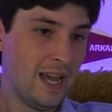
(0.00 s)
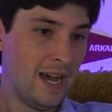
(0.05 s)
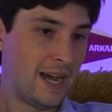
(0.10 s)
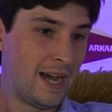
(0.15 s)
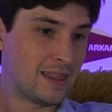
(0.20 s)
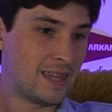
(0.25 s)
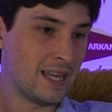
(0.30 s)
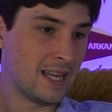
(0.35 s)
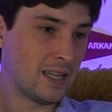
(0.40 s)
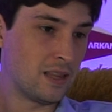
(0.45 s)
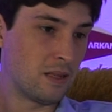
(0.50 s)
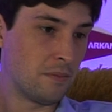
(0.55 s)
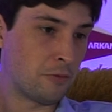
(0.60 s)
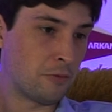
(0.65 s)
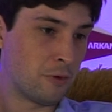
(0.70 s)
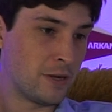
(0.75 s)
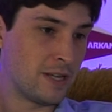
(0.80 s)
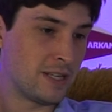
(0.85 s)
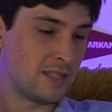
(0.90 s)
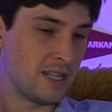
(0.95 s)
I think in the
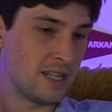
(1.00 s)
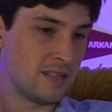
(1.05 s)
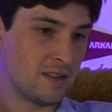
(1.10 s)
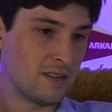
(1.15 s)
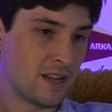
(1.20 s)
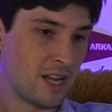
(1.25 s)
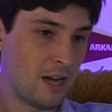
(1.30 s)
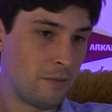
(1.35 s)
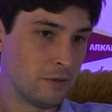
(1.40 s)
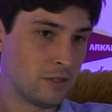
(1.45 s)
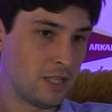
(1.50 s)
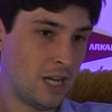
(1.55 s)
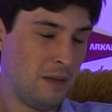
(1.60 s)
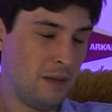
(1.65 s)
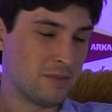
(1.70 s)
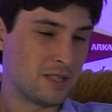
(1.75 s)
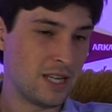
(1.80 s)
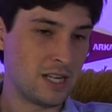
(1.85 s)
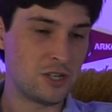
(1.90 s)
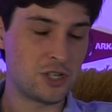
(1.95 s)
preseason a couple
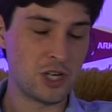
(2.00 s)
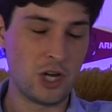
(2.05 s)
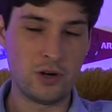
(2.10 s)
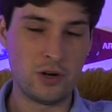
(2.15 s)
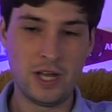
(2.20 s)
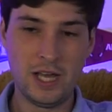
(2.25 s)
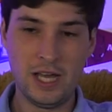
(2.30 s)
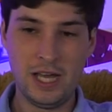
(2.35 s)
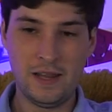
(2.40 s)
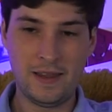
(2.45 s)
times they showed